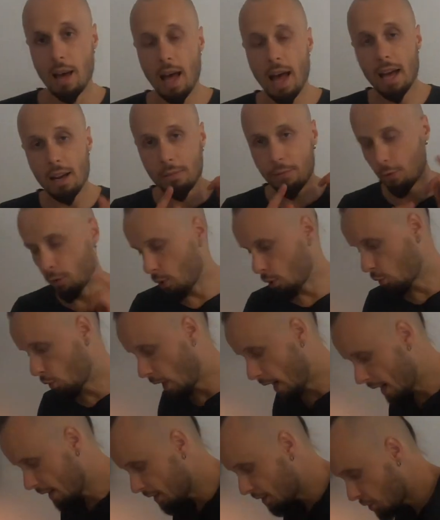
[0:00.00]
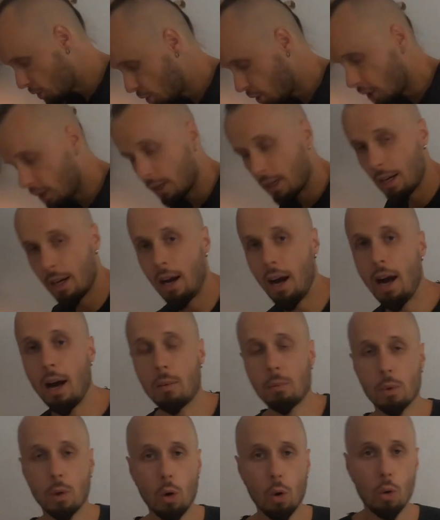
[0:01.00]
And for garnishing,
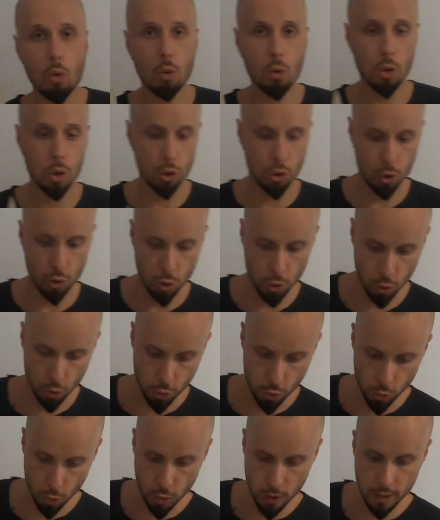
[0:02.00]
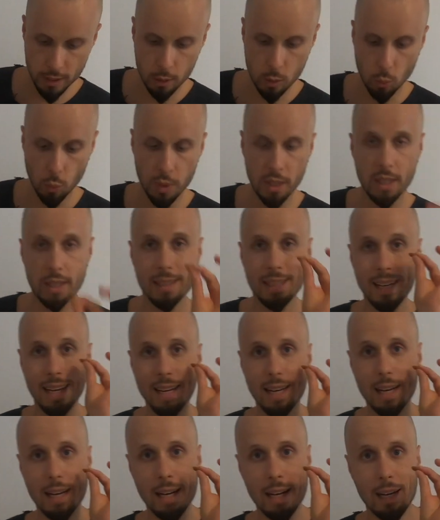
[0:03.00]
I'm going to do it with
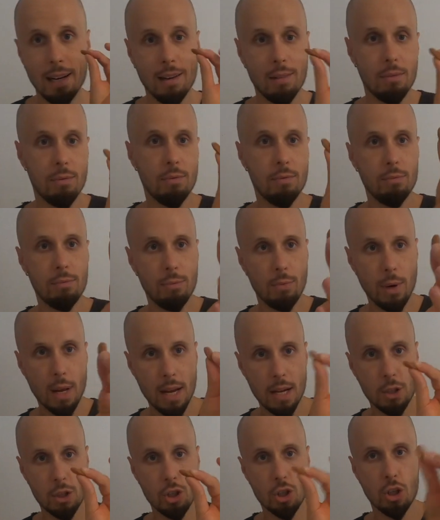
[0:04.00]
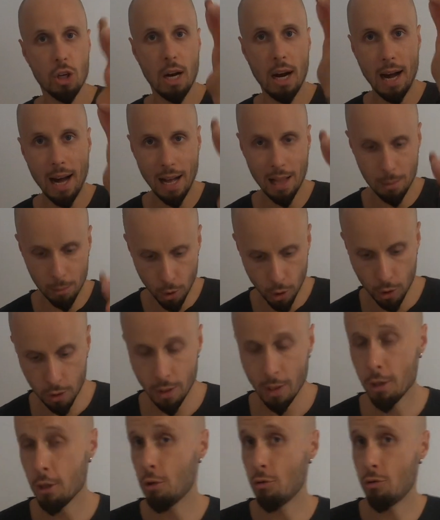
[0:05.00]
a fresh
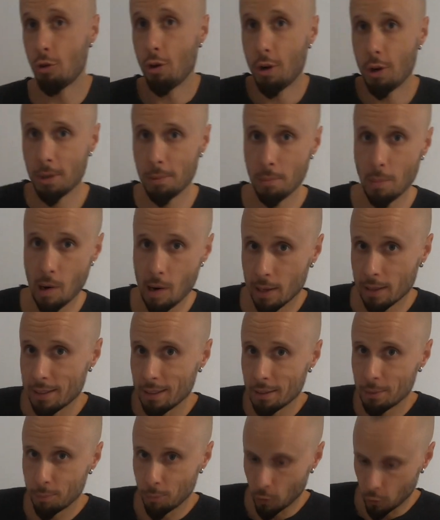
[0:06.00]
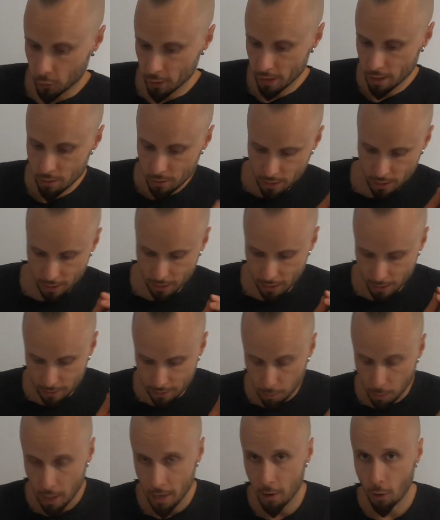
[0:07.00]
almond. Sorry Martin for giving
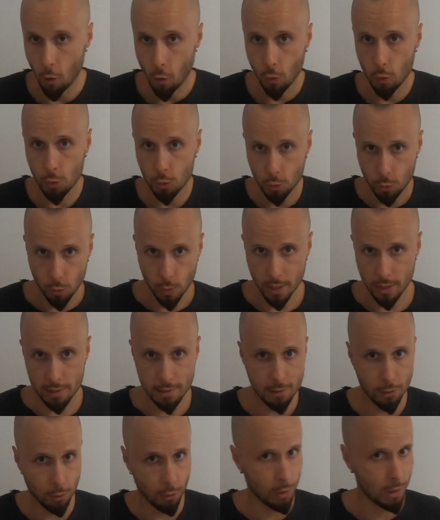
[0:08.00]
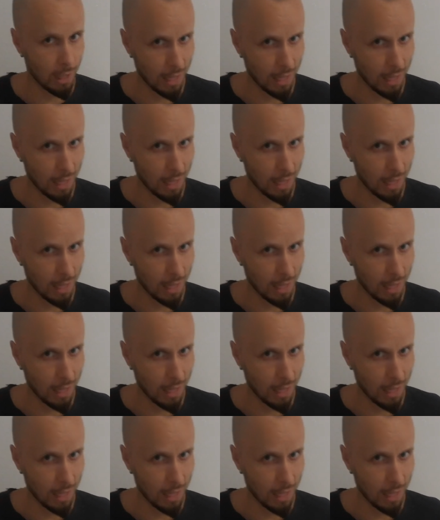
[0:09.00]
it my own twist on